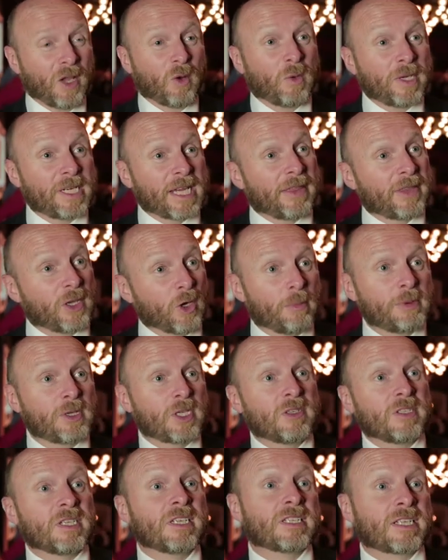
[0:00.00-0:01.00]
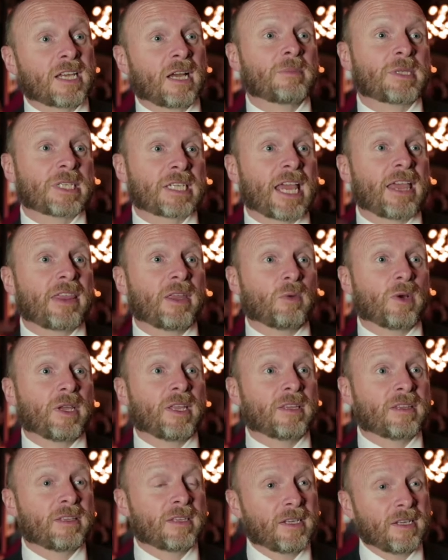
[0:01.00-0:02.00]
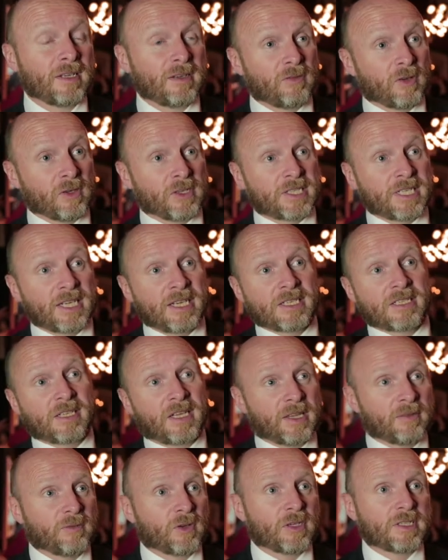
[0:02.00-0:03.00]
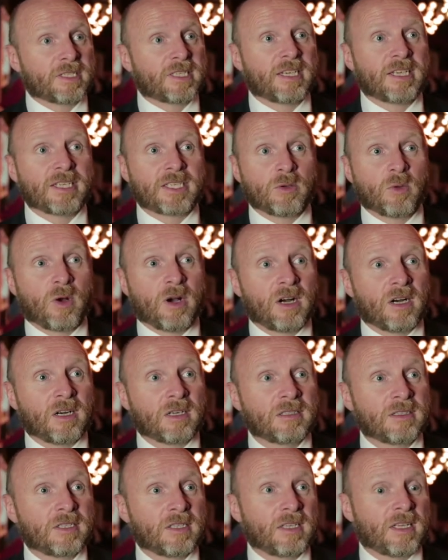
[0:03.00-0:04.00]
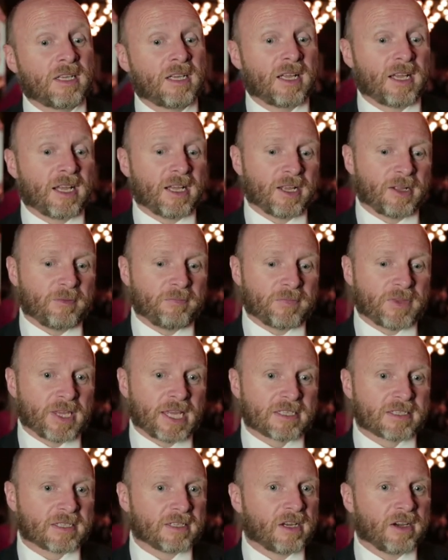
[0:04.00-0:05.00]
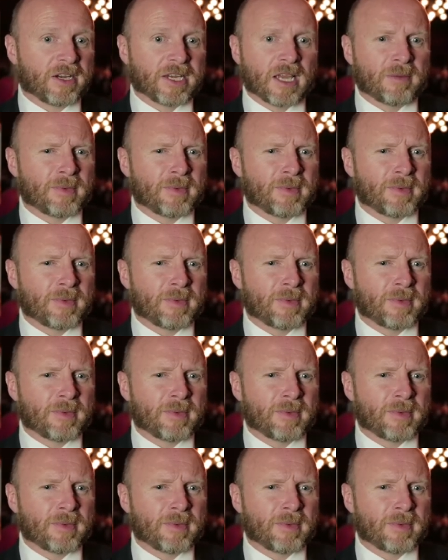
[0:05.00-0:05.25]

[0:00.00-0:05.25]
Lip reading: we get the opportunity to come together with volunteers like the volunteers who are there tonight.